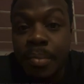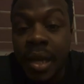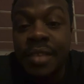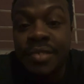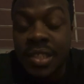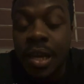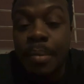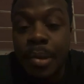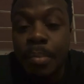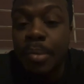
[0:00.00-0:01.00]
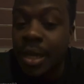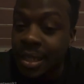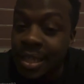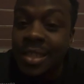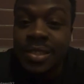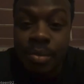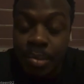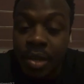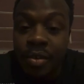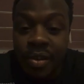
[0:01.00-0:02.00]
Might even stop him, but I think it's
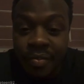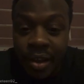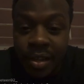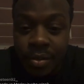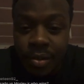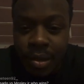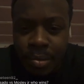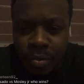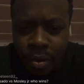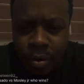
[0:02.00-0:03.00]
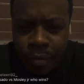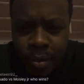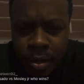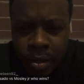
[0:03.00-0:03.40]
going to be a great fight. Don't get me wrong.